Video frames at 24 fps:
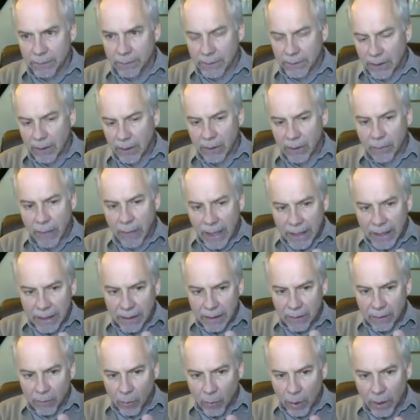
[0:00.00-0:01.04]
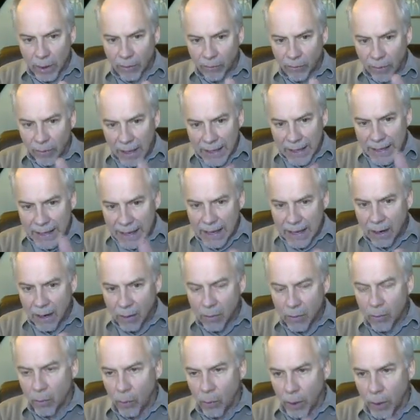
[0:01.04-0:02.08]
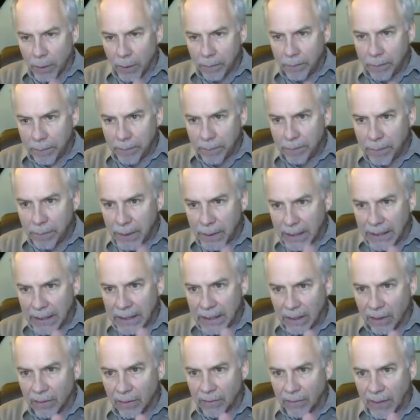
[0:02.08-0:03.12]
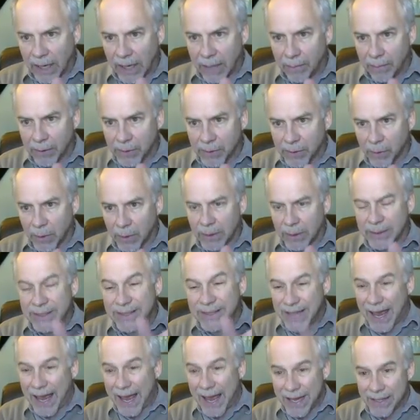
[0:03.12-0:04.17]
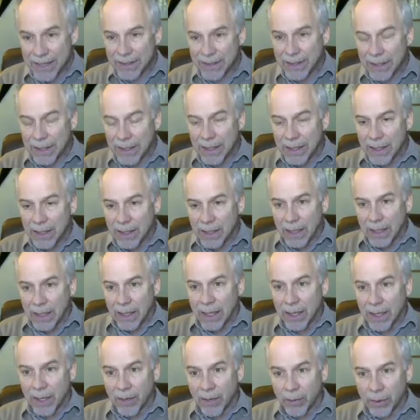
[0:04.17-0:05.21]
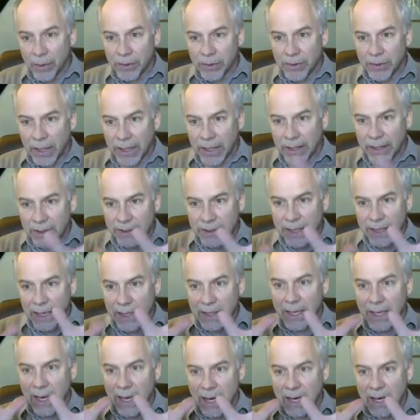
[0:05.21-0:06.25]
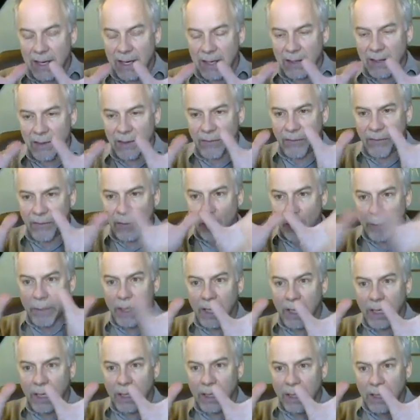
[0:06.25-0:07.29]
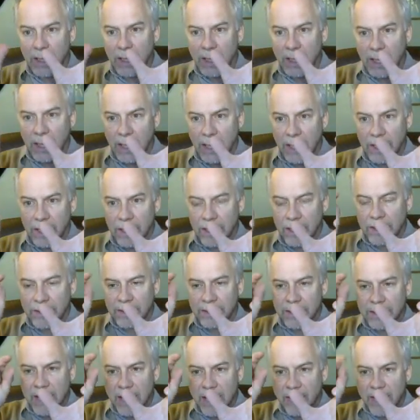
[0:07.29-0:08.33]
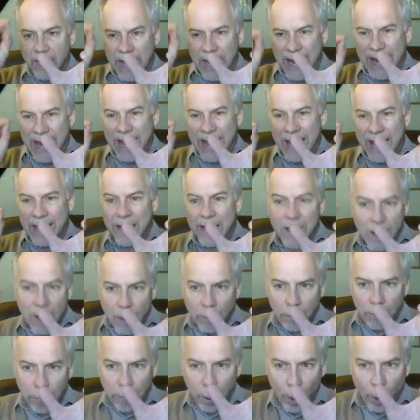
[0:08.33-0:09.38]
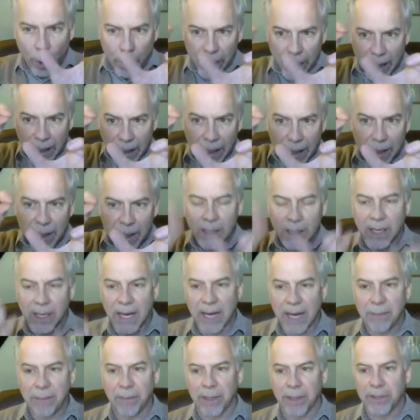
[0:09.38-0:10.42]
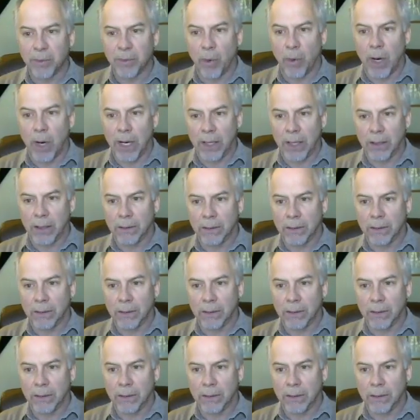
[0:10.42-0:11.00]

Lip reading: So you might want to write out what P of k plus 1 says. In other words, like take the formula and instead of n, put in k plus 1.